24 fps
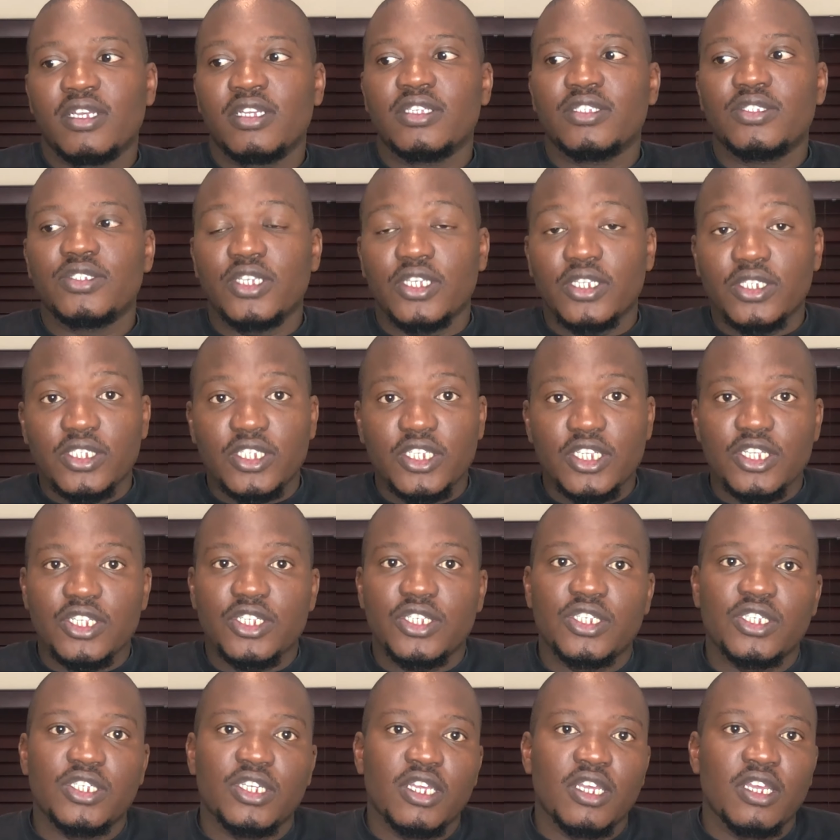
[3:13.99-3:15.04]

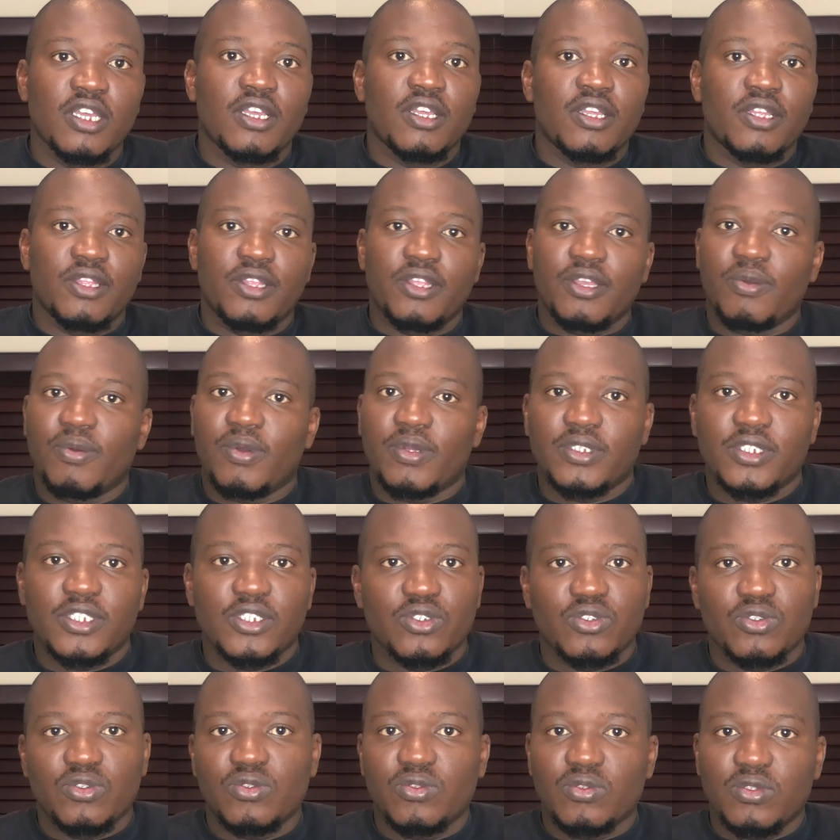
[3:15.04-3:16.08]
Centage. They
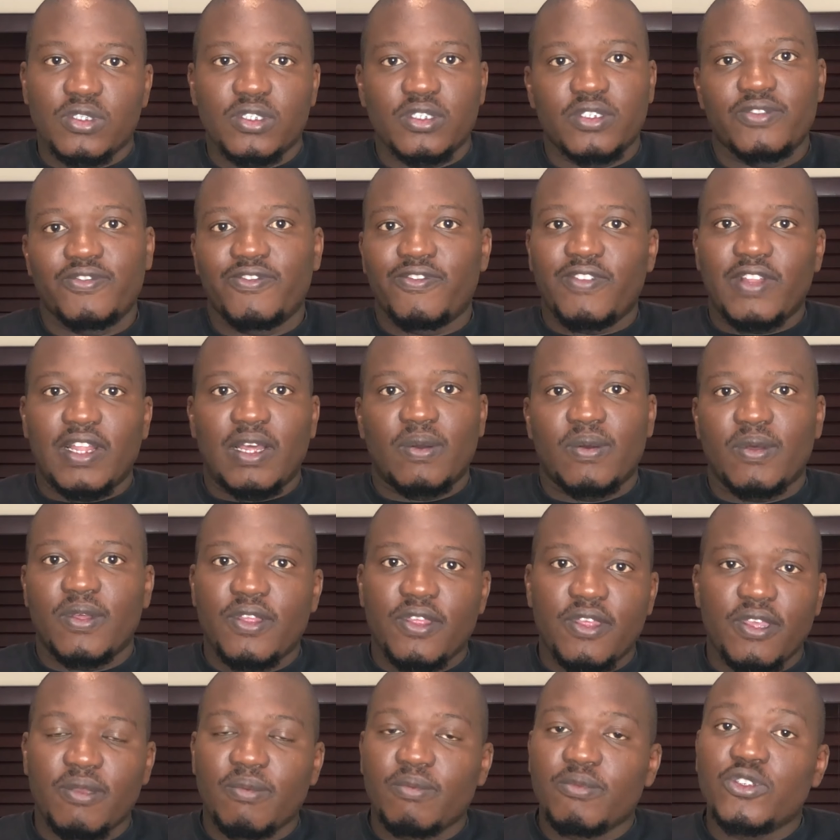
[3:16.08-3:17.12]
wanted to do this flower
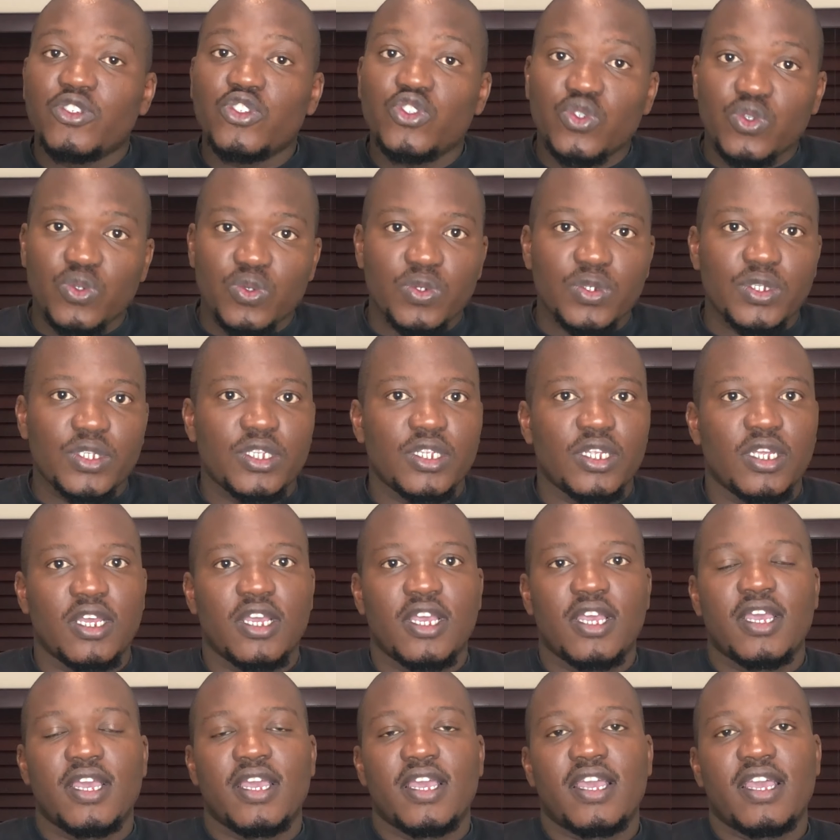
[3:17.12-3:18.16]
themed shoot,
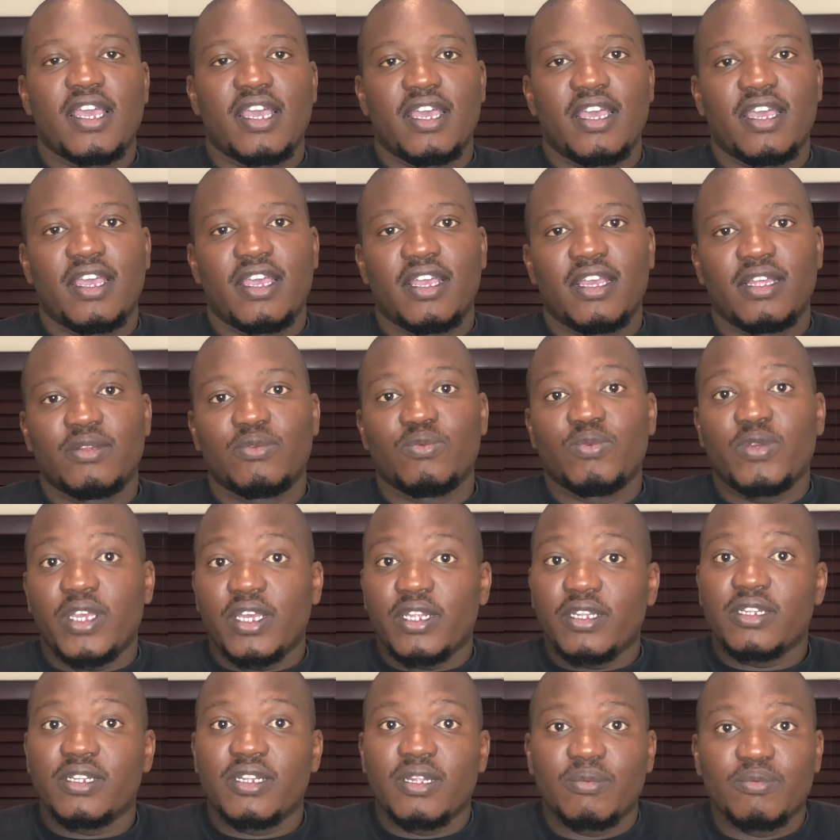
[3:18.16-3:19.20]
and we
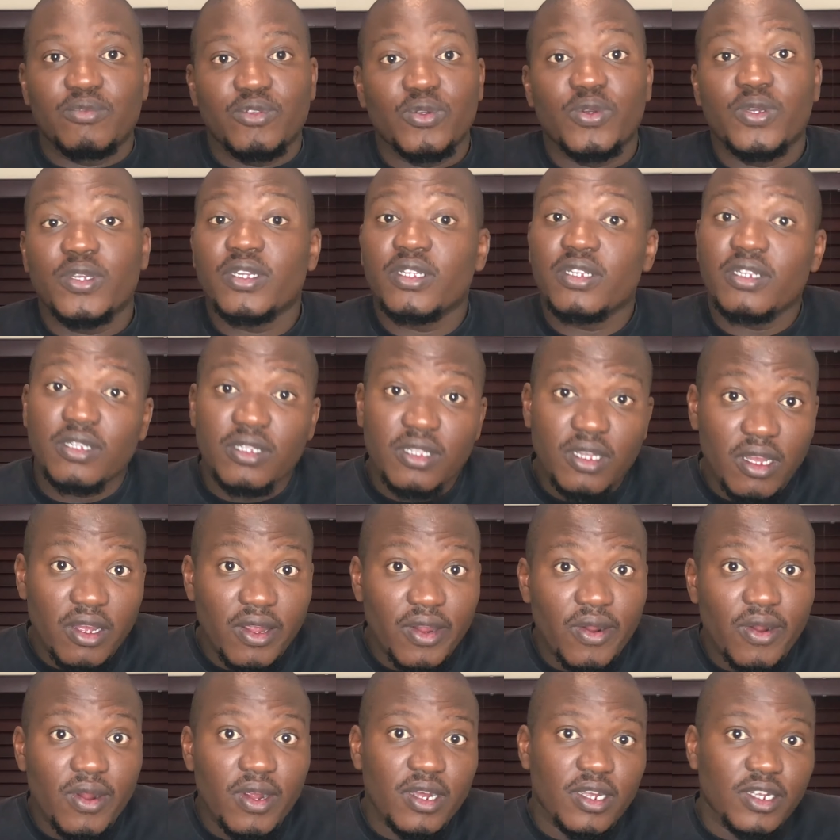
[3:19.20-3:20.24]
ended up doing it in the
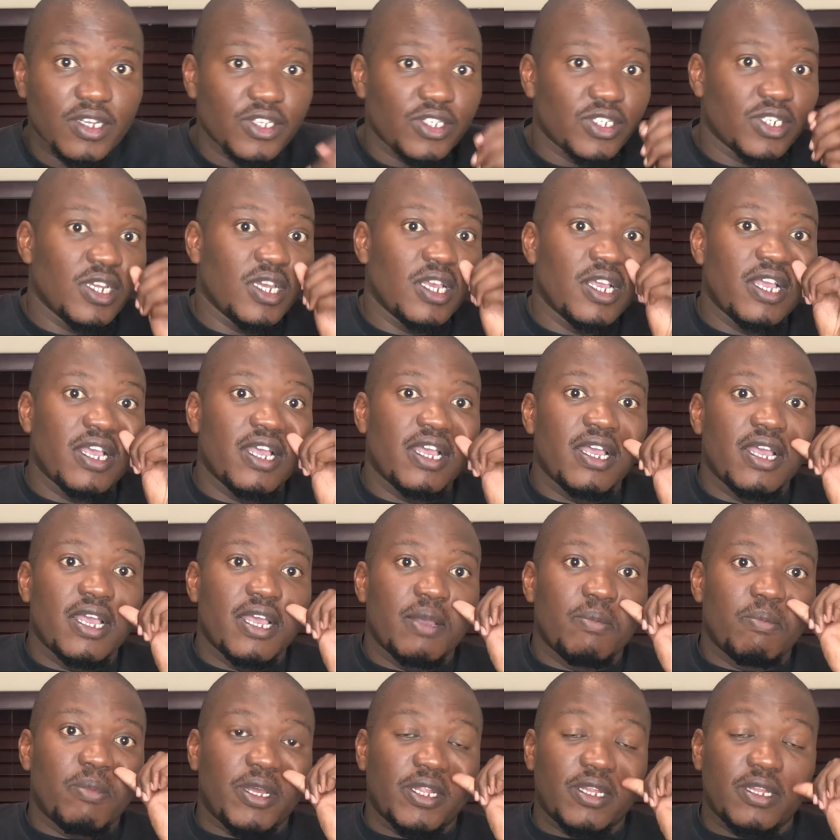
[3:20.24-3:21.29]
garage.
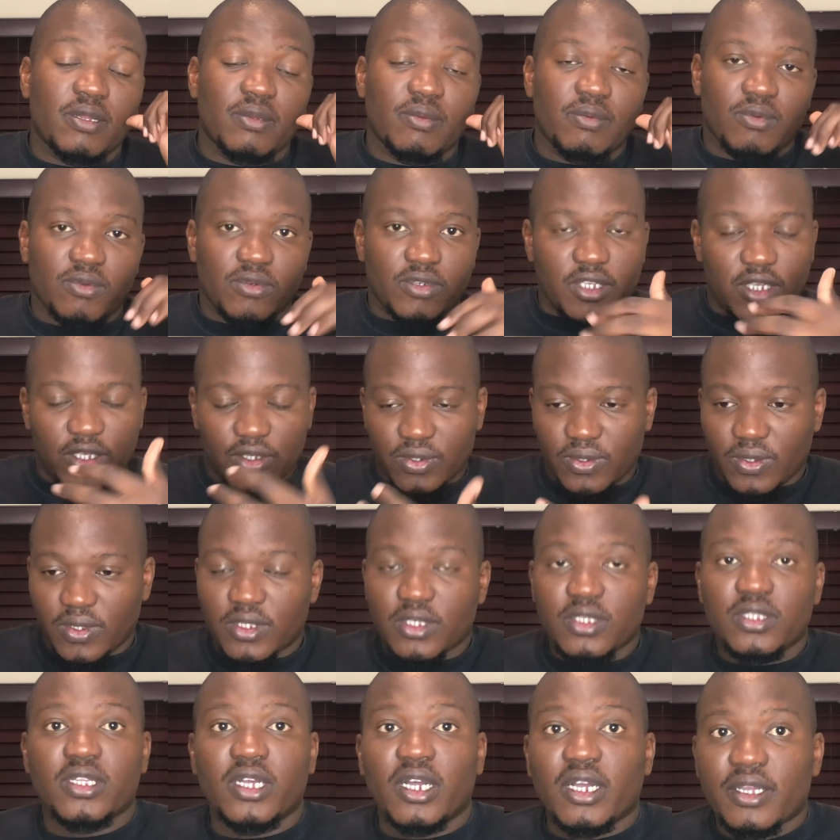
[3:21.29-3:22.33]
But okay, so
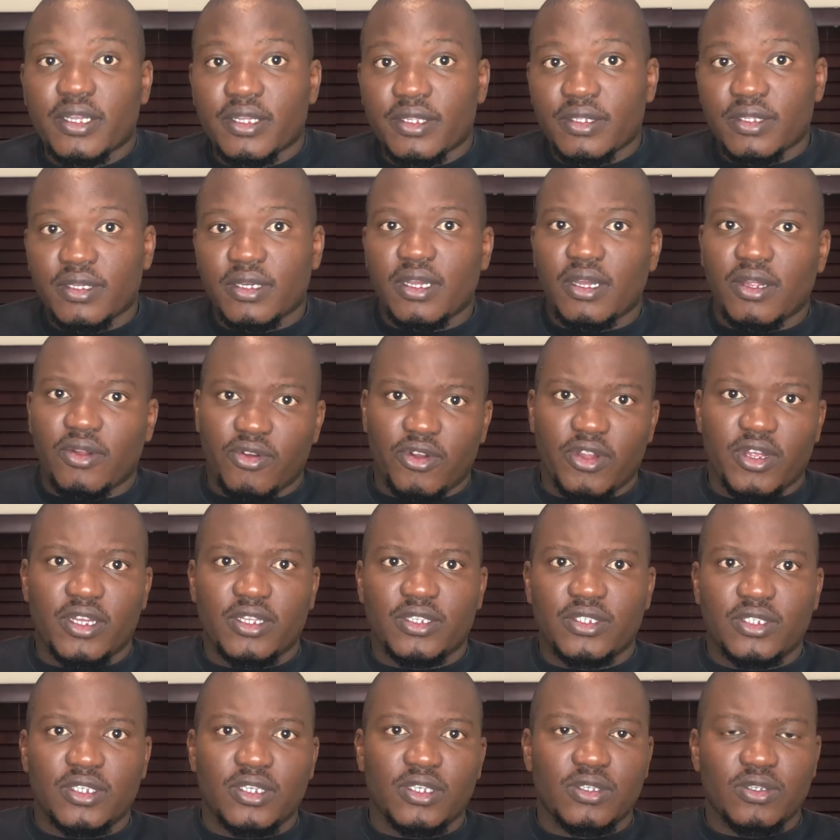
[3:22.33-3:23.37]
it's dark in the
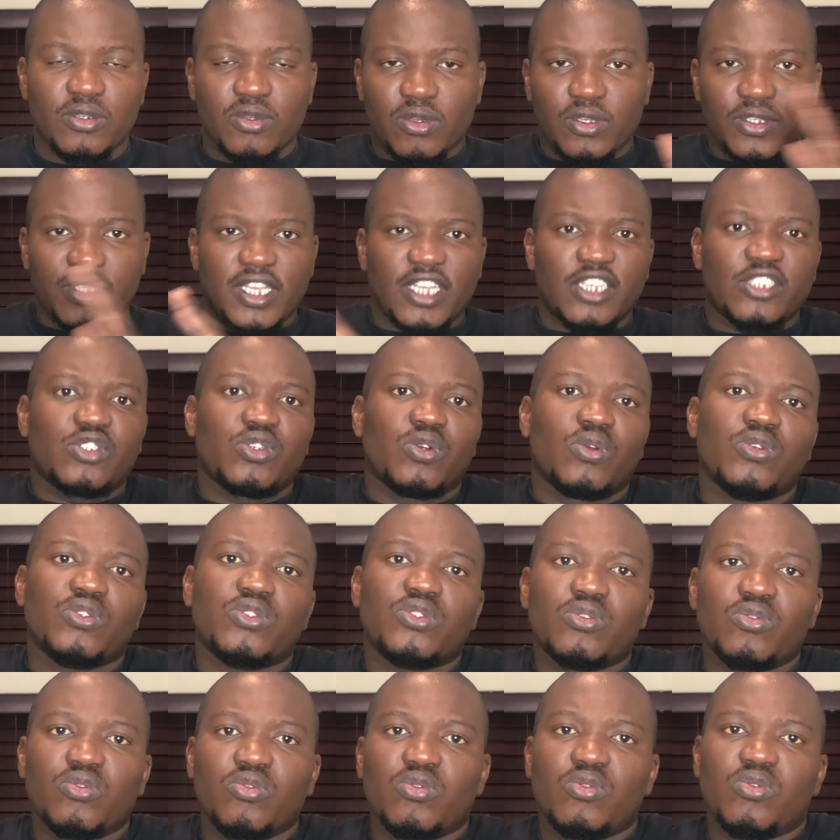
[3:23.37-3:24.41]
garage because I chose
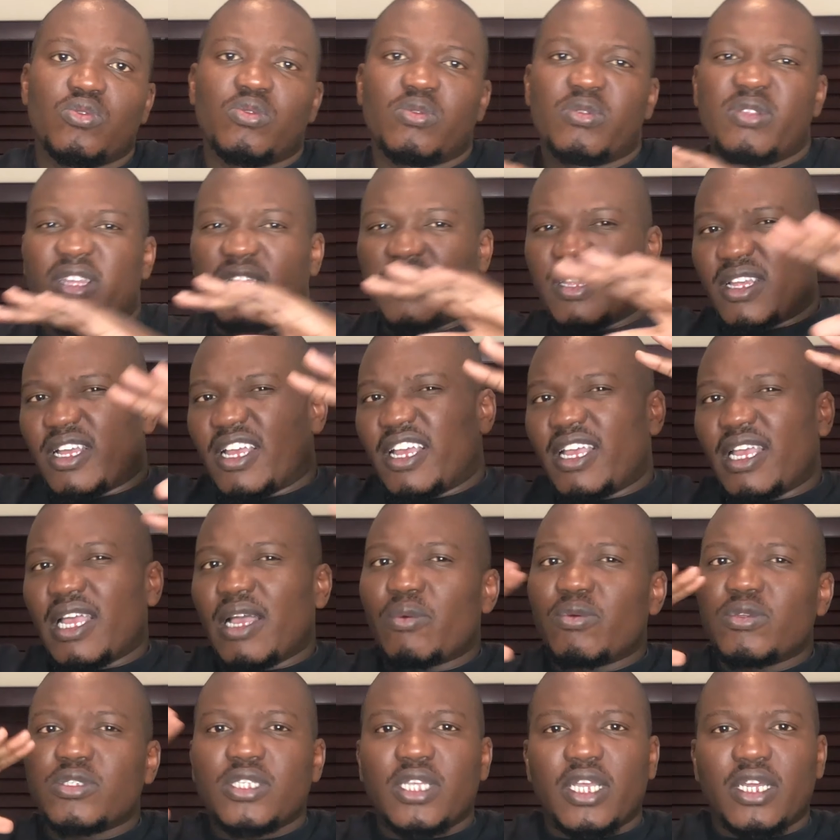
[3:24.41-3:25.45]
to, I
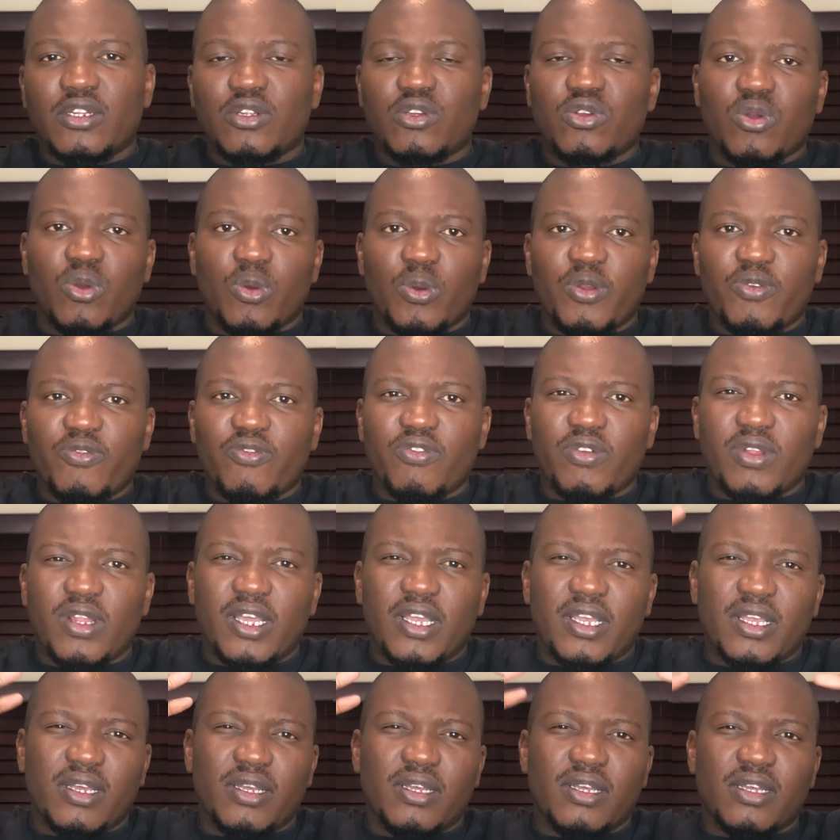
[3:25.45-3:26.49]
was kind of going for
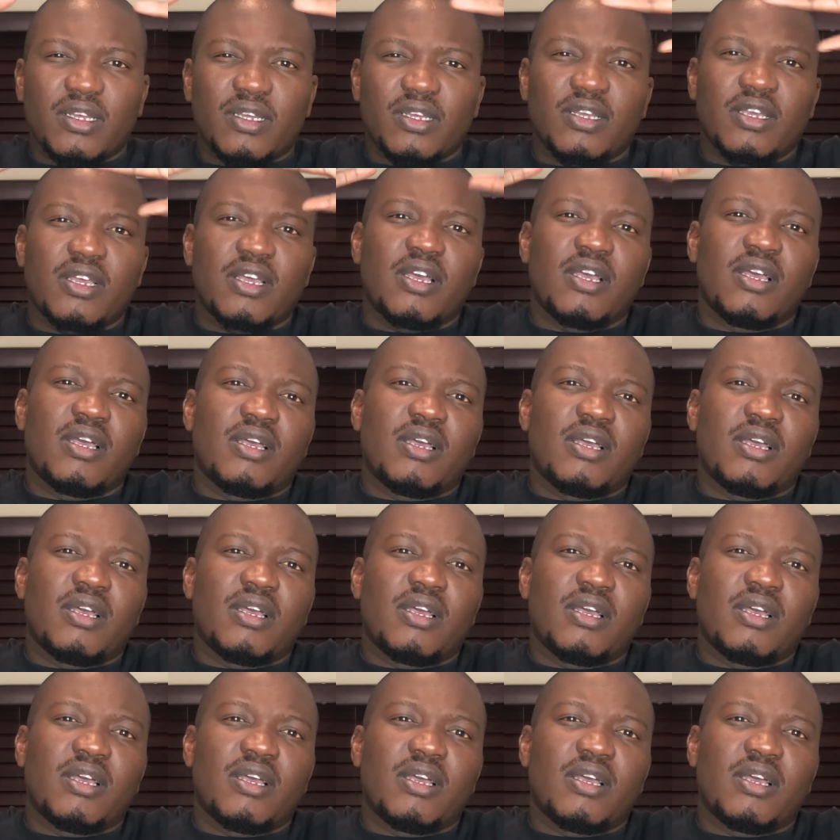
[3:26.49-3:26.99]
like a,